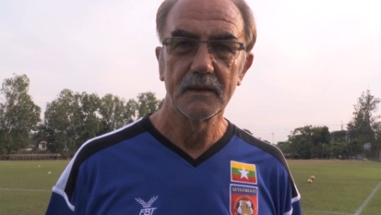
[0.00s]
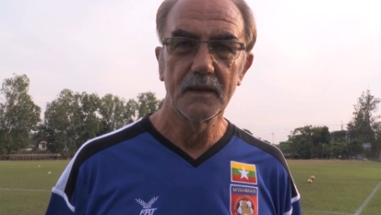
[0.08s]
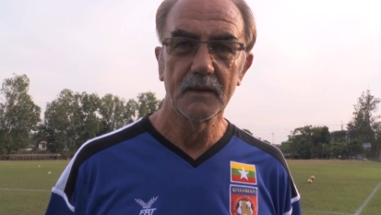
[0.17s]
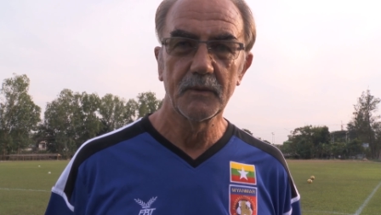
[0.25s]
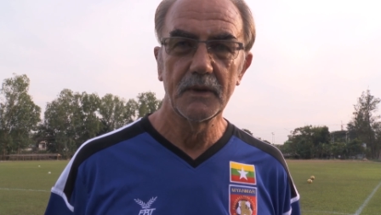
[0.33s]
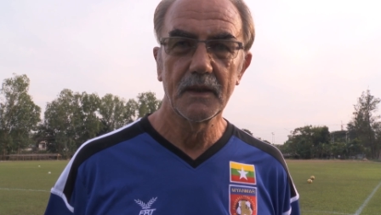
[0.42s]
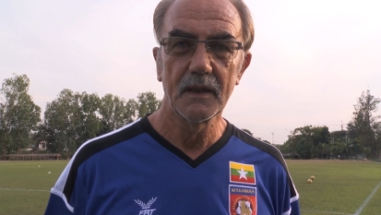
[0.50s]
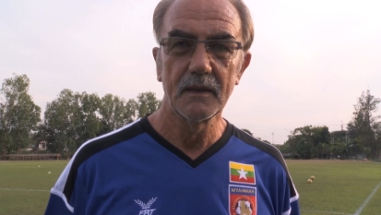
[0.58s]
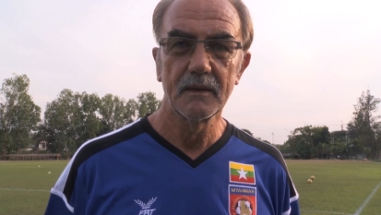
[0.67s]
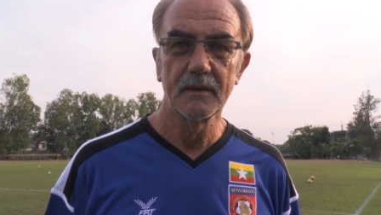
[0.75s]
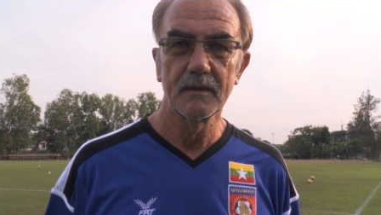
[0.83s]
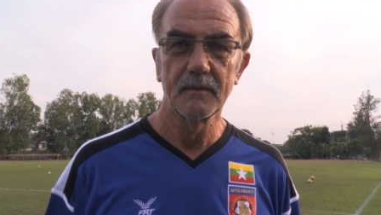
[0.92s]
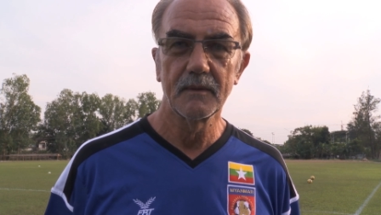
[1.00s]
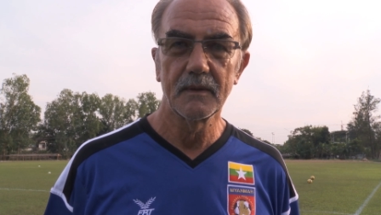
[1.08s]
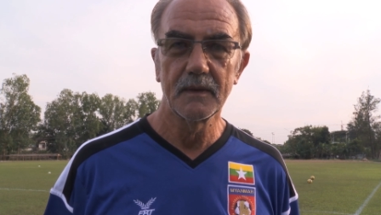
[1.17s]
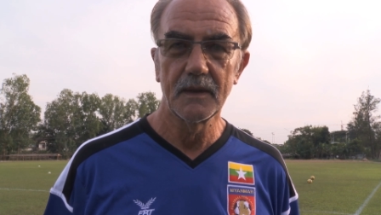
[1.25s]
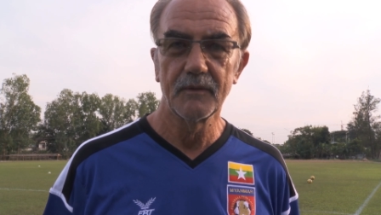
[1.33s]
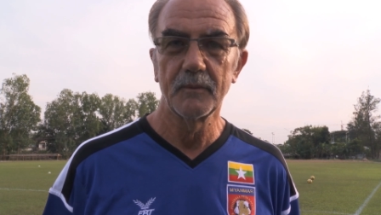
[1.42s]
that we can
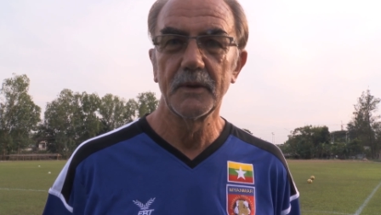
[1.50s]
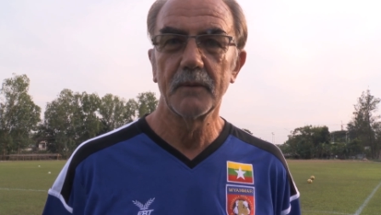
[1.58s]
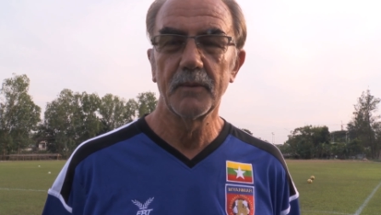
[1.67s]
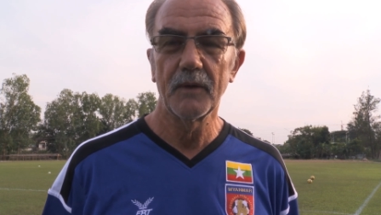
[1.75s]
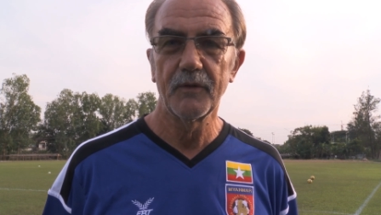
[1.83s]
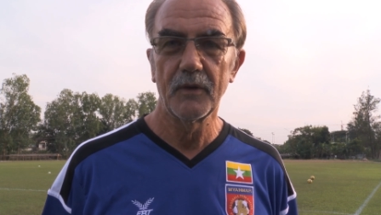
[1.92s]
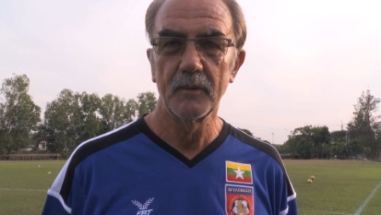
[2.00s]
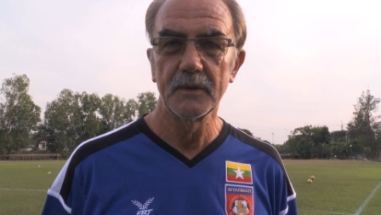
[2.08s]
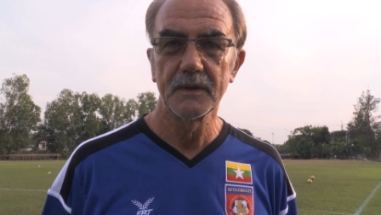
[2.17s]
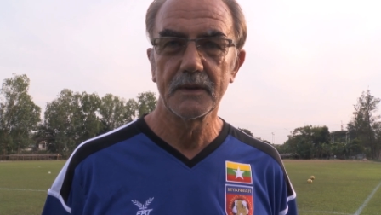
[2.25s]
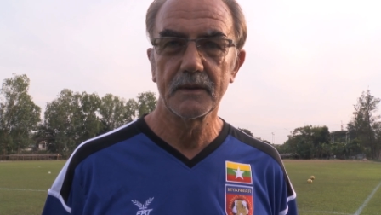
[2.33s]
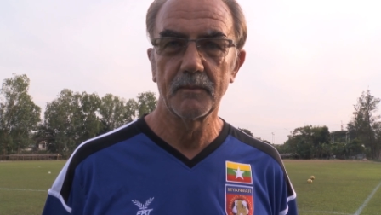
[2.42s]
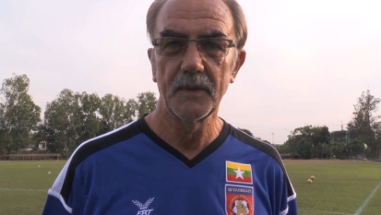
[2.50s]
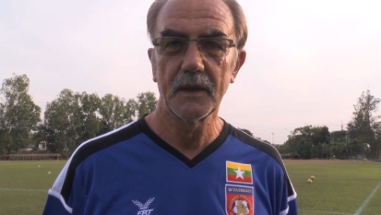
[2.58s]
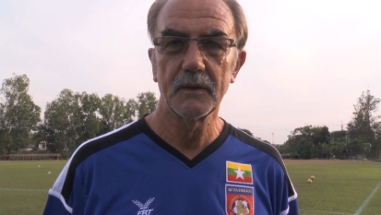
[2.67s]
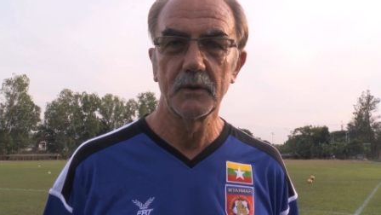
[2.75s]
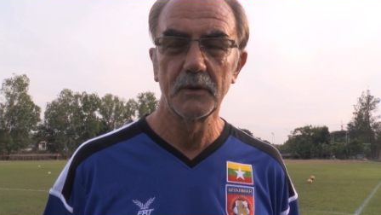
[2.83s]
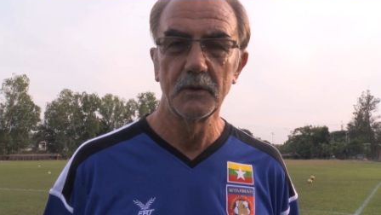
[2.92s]
give a big performance
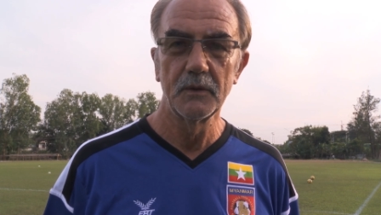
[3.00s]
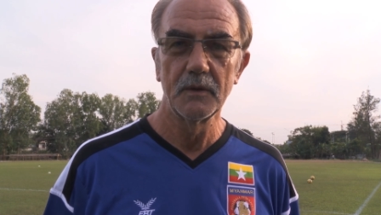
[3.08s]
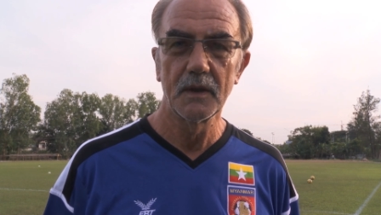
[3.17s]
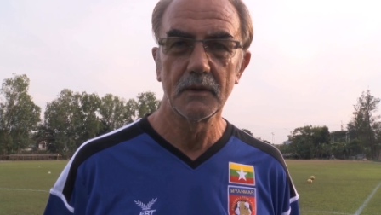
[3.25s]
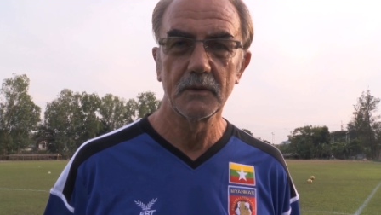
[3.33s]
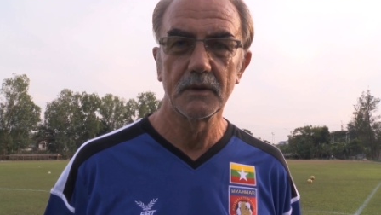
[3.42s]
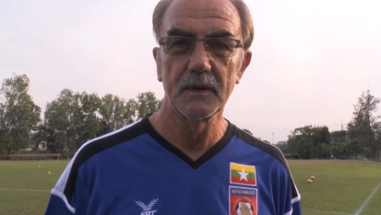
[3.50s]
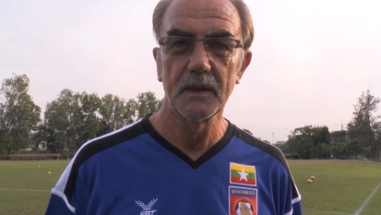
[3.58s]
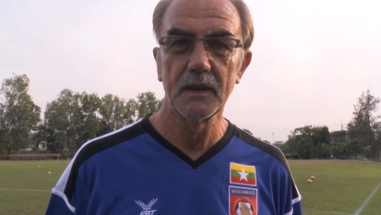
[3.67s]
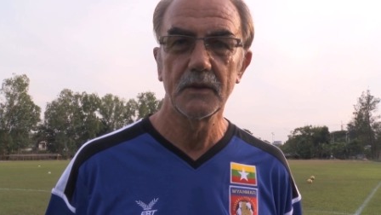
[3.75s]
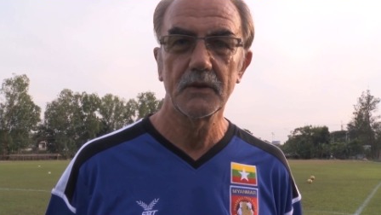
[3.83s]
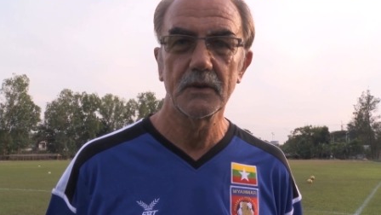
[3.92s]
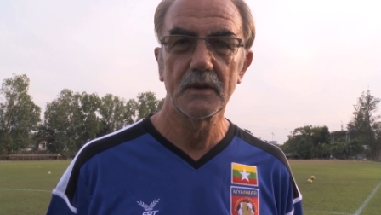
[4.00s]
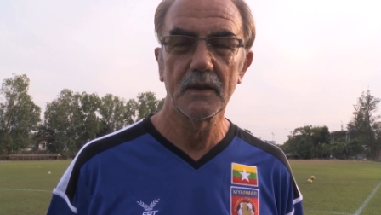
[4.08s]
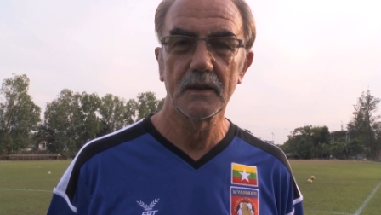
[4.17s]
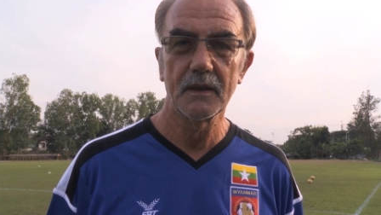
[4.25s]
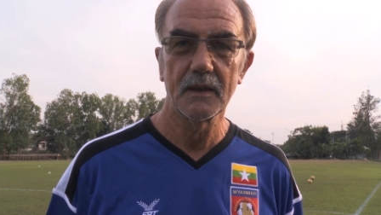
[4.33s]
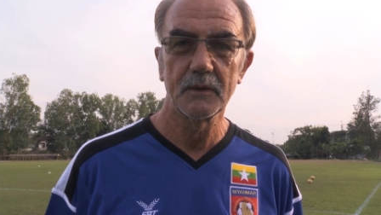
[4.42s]
back to you and to the nation
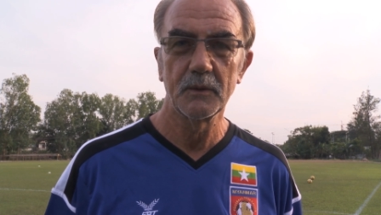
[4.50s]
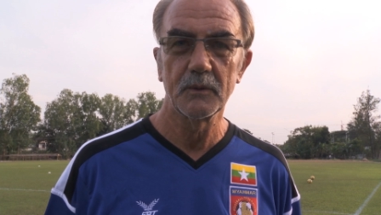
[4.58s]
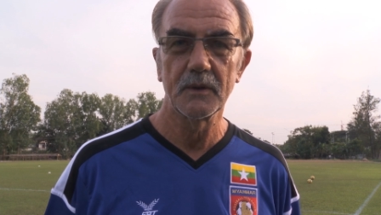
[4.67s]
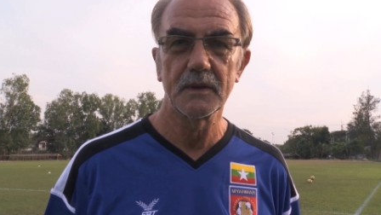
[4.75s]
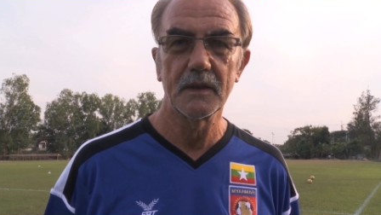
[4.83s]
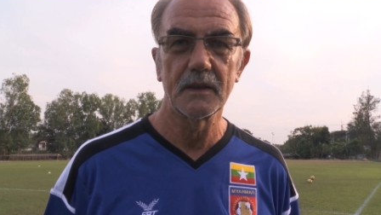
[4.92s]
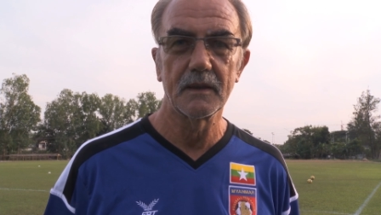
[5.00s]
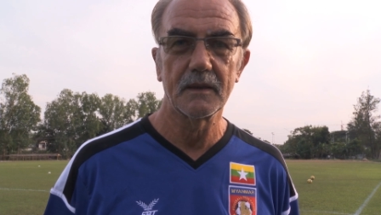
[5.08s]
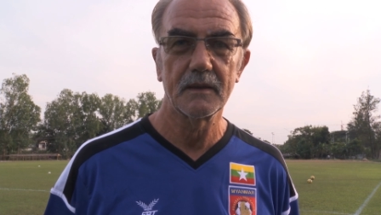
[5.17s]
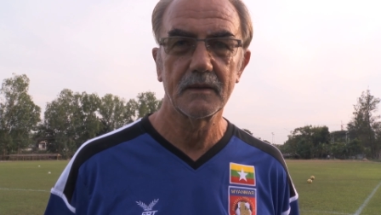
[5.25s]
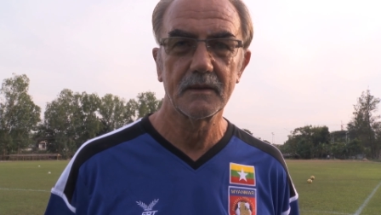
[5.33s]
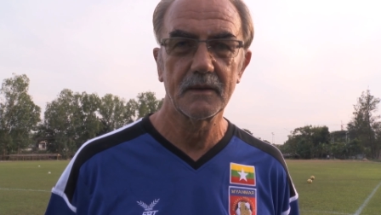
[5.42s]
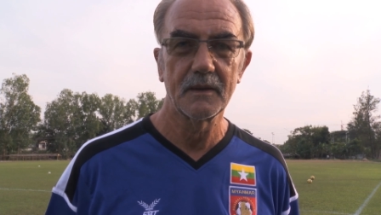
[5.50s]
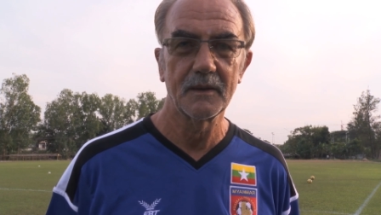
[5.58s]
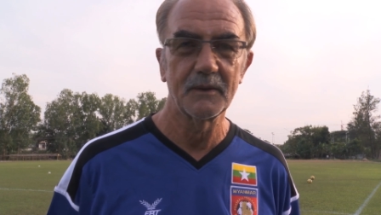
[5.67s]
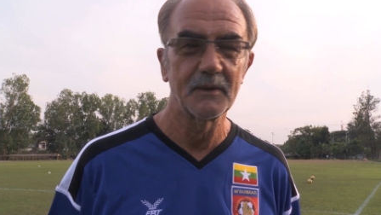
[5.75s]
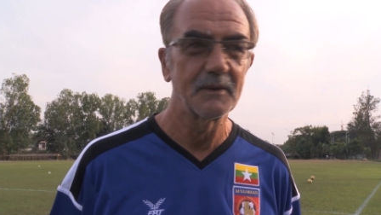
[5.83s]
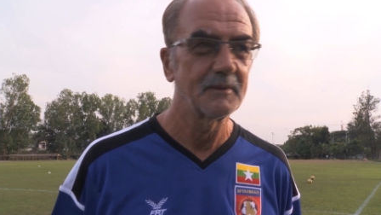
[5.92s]
and get a good result. Thank
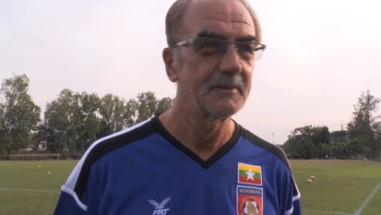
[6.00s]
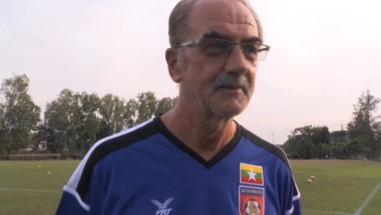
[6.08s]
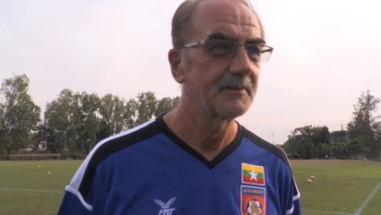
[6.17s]
you.